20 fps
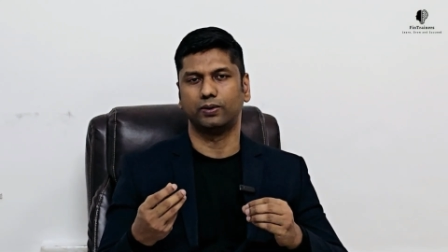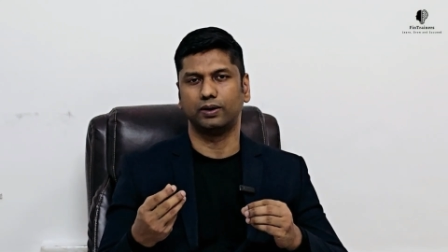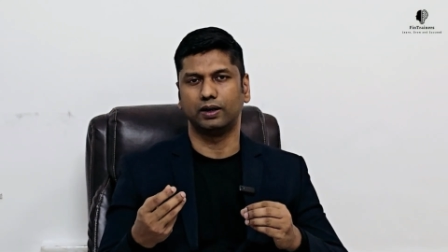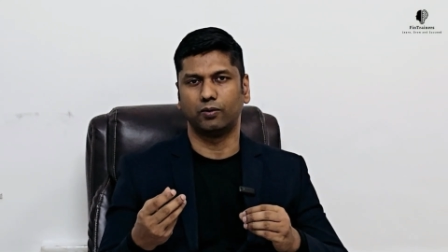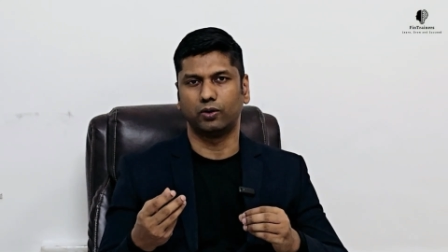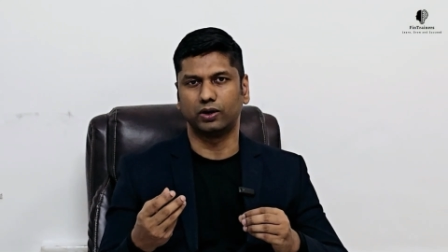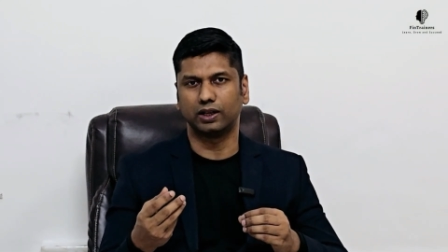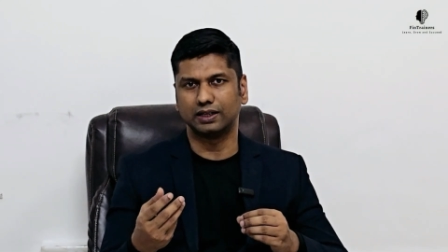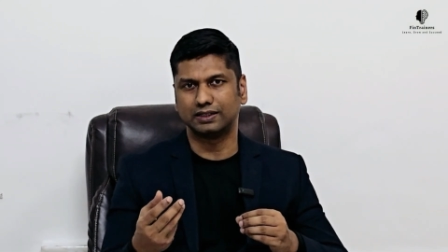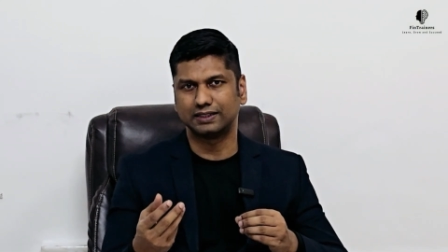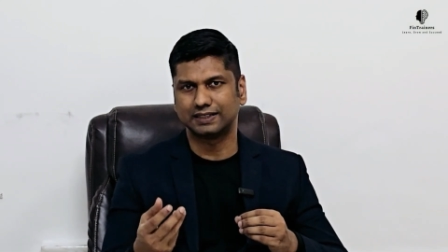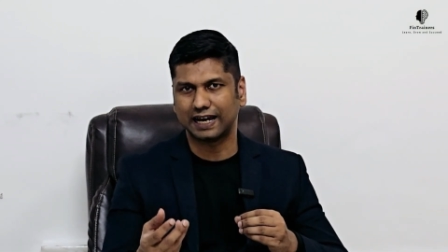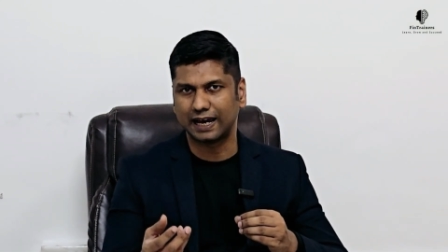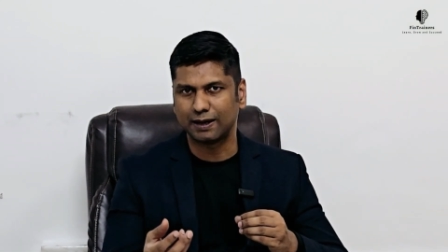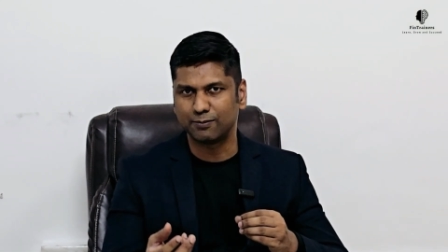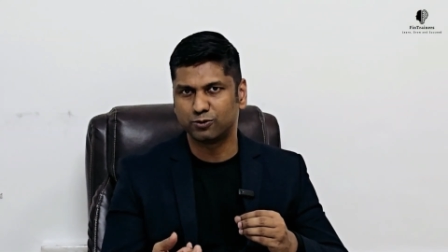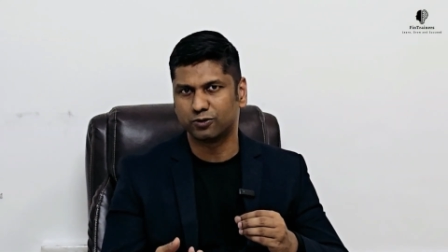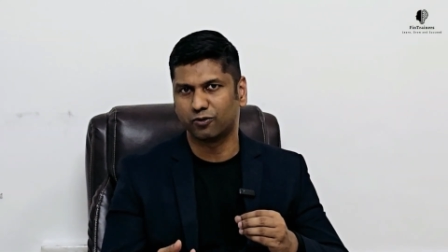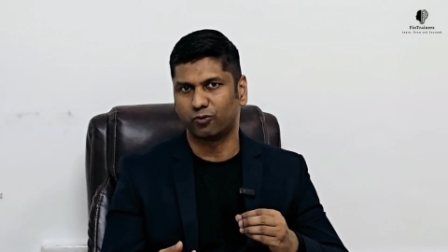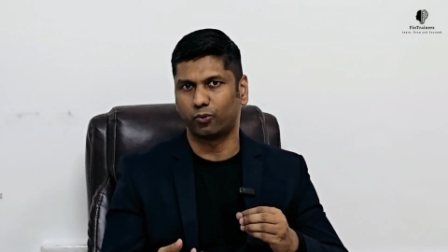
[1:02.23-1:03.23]
what are the
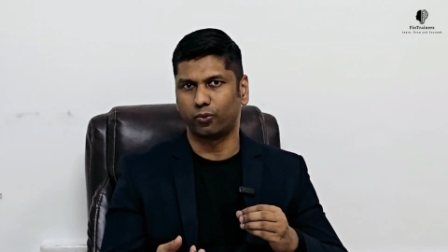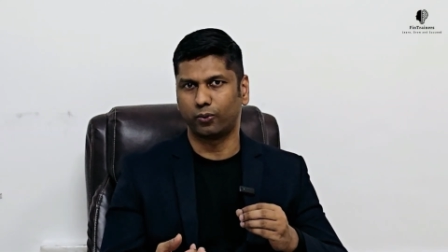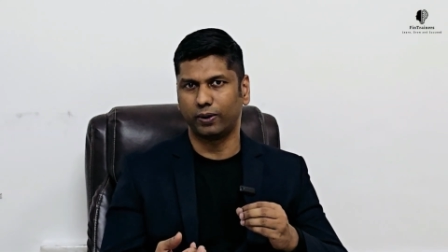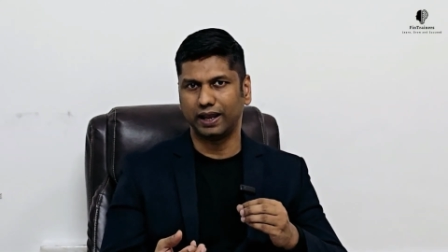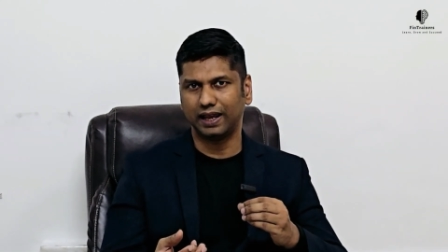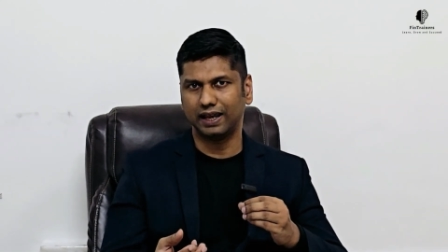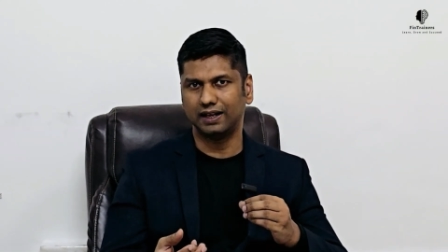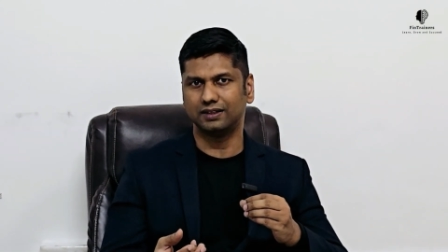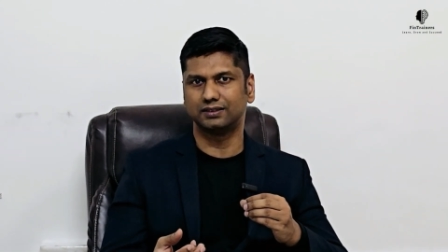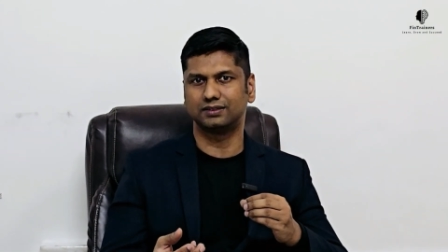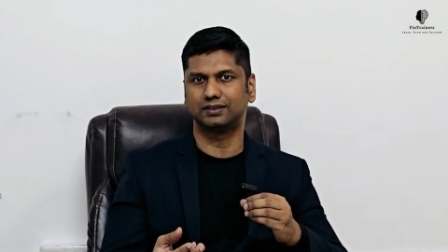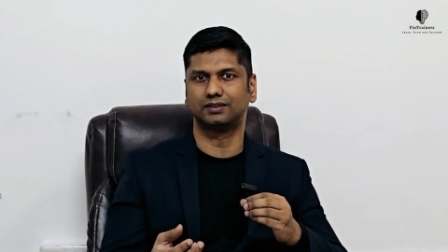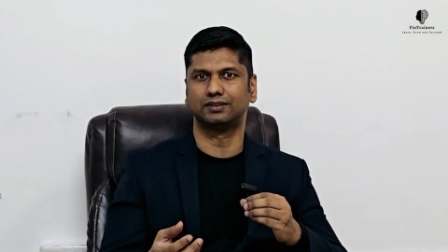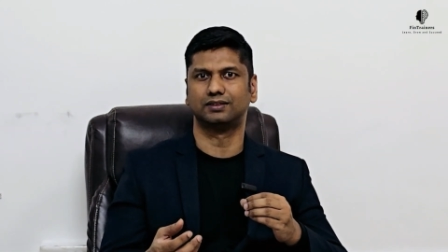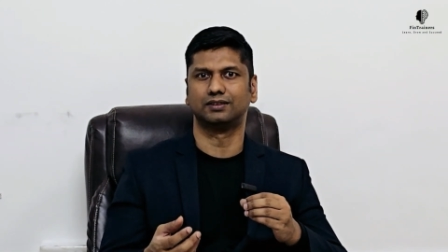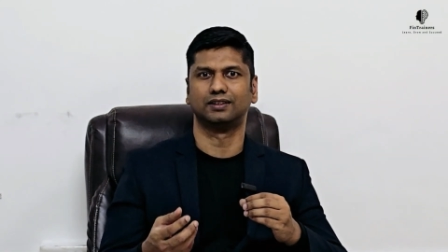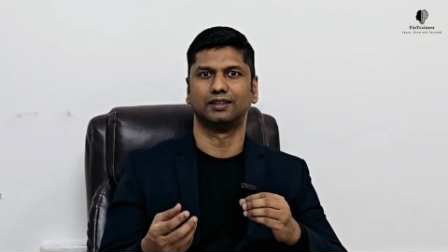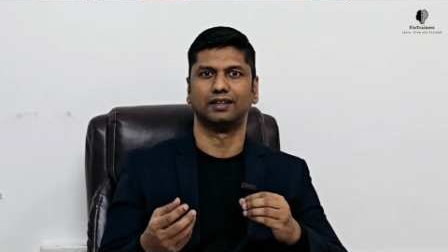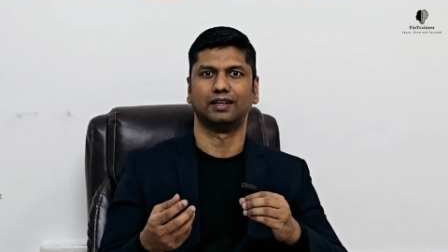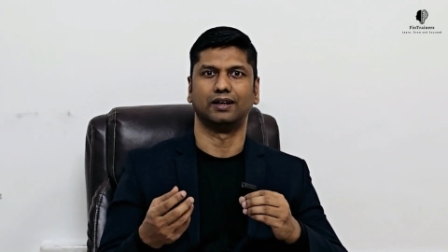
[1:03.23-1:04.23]
types of
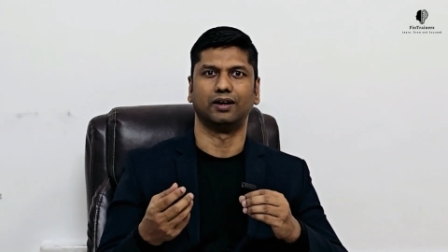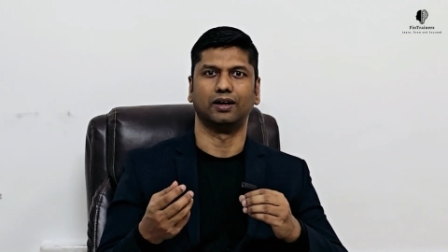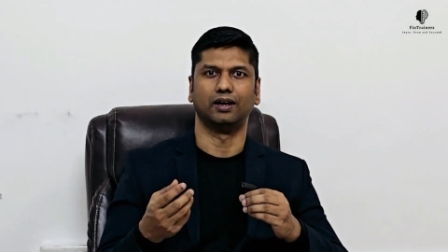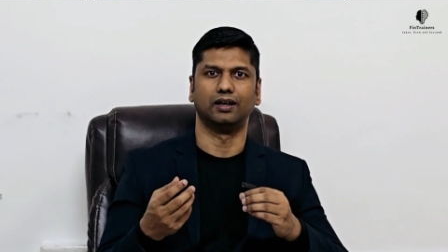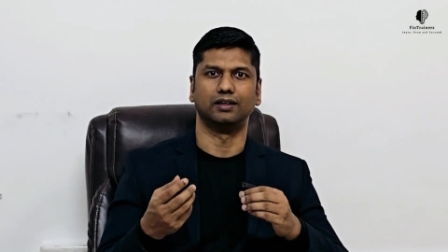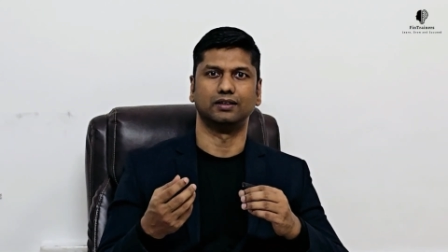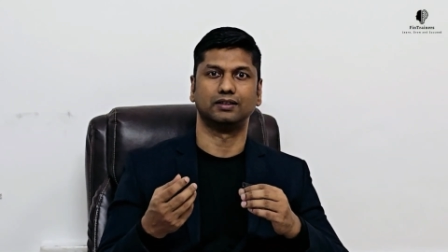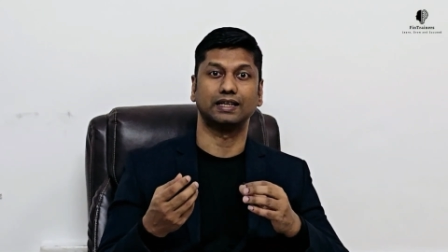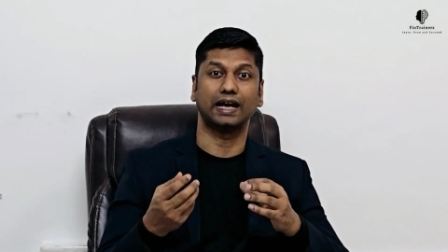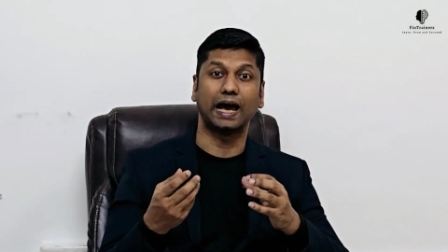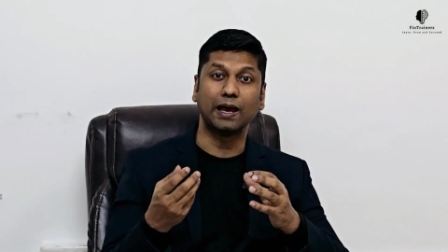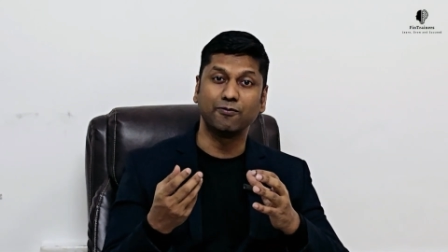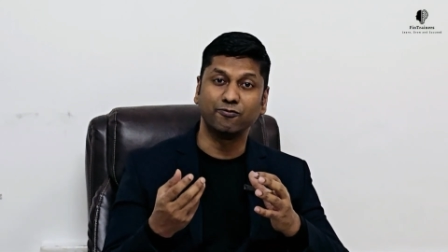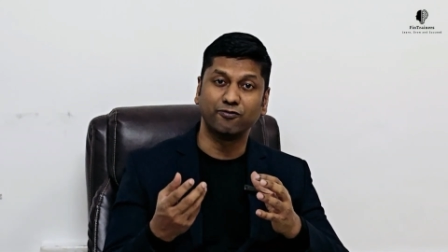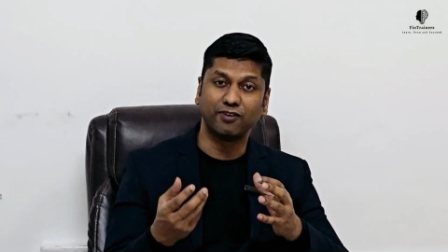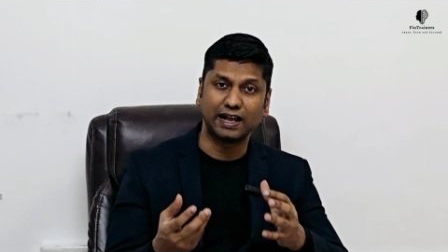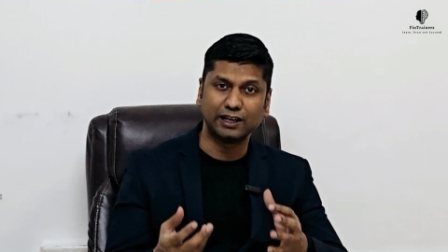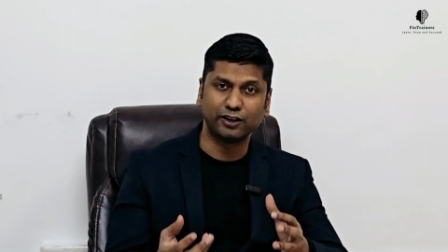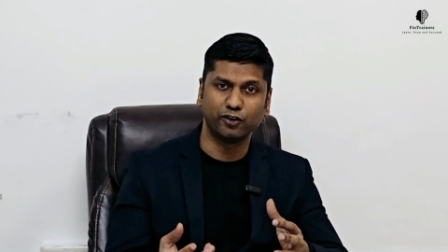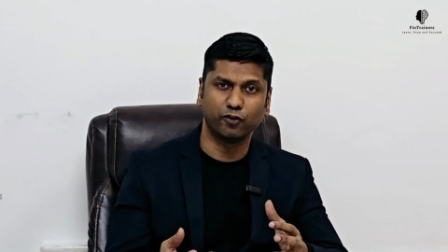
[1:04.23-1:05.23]
rates uh, time
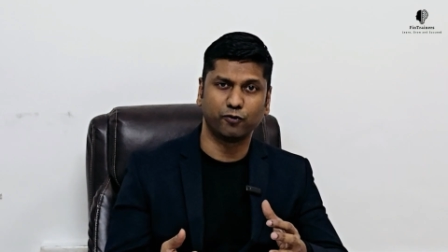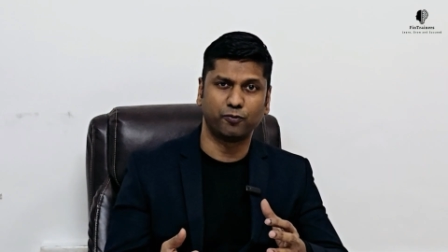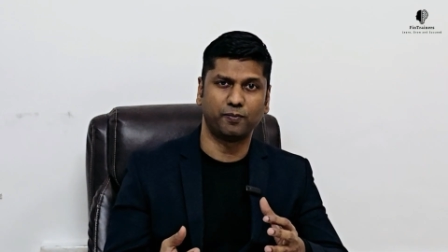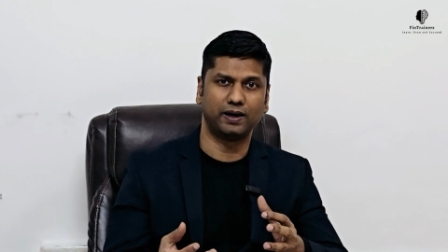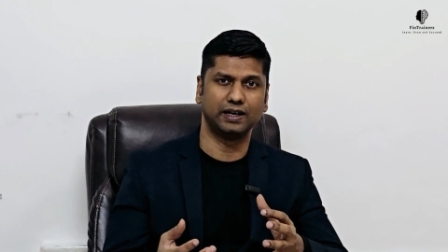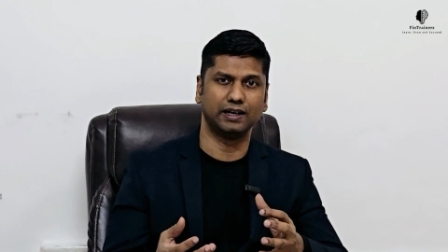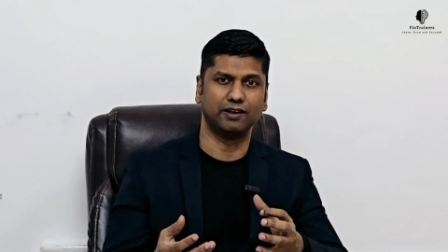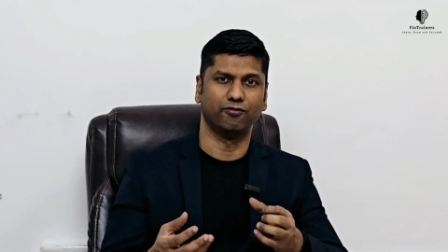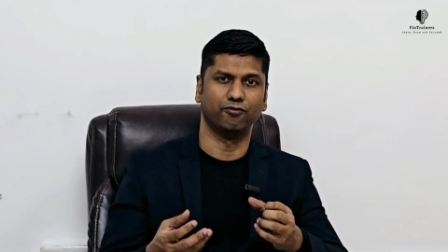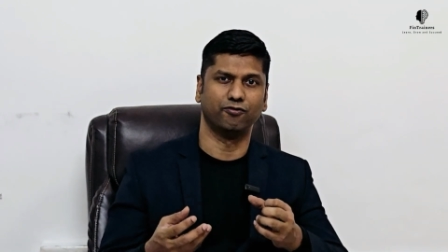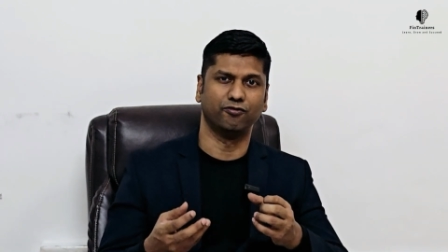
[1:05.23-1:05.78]
value of money,